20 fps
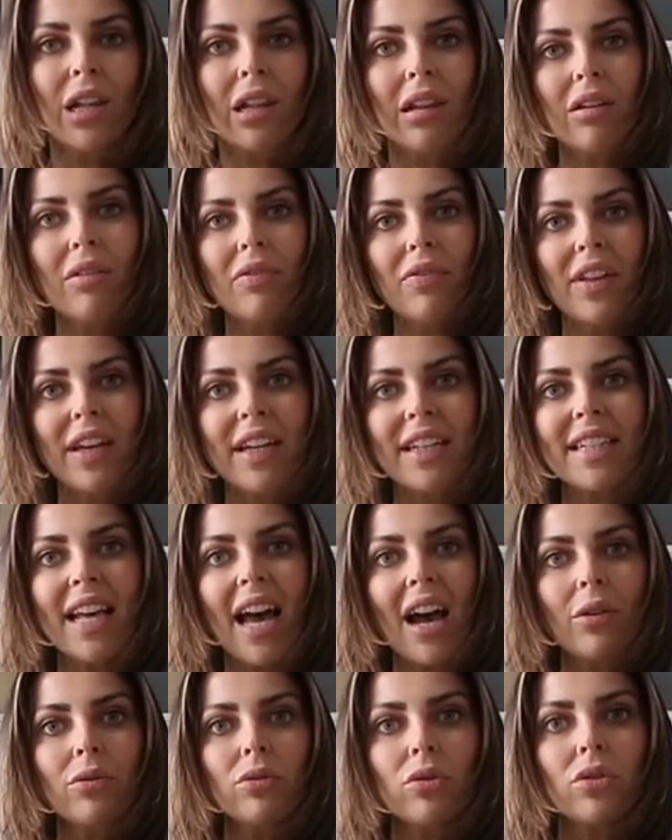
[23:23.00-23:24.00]
love this.
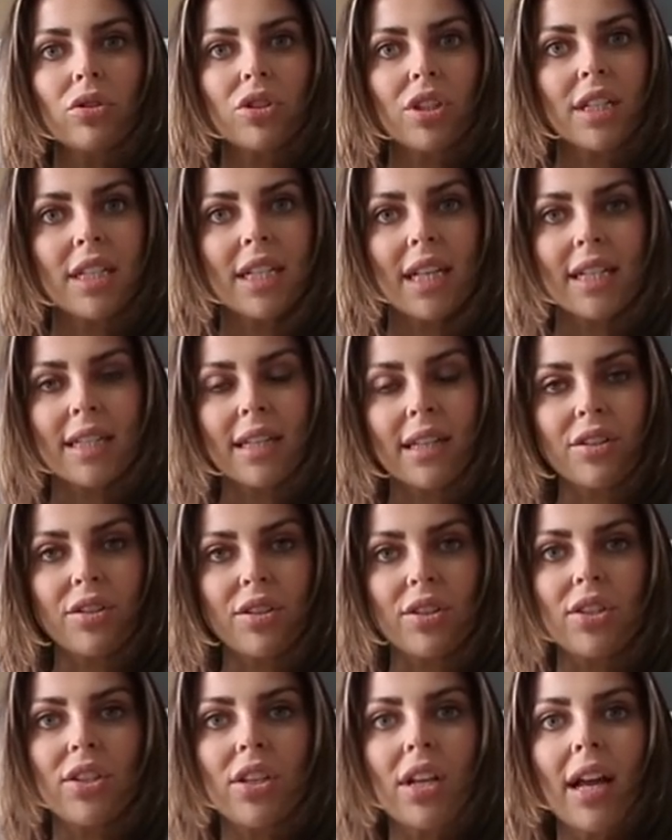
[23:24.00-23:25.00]
How gorgeous is it
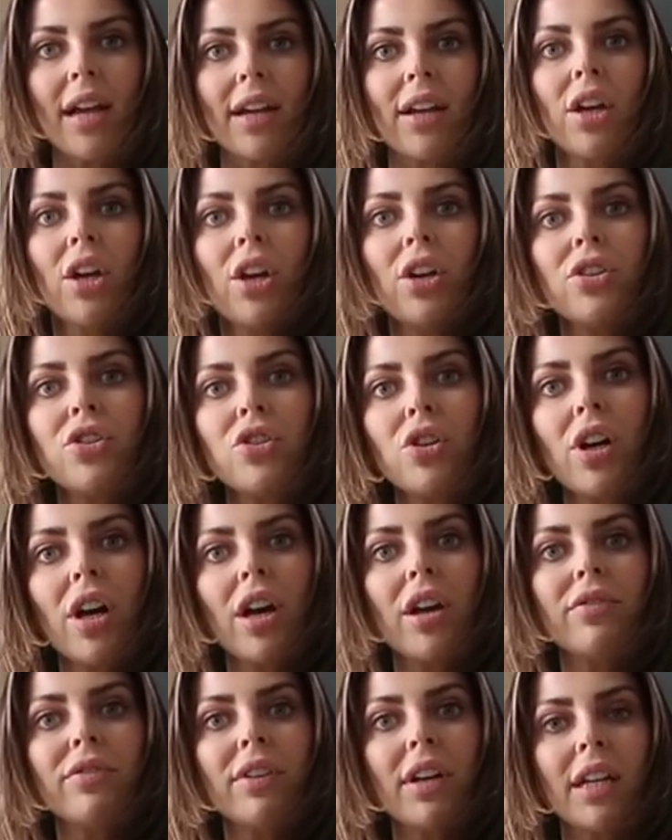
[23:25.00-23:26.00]
just to like chuck
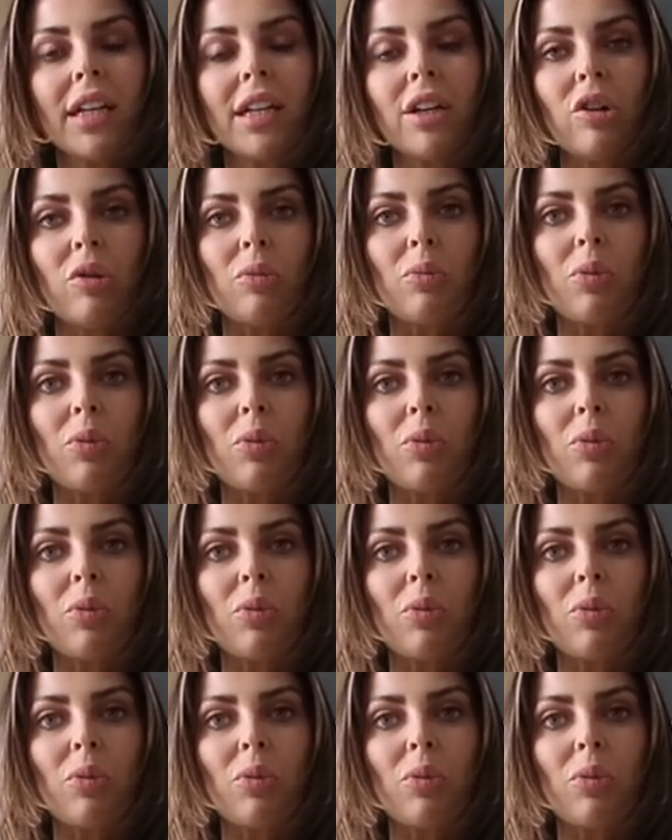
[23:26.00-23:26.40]
over little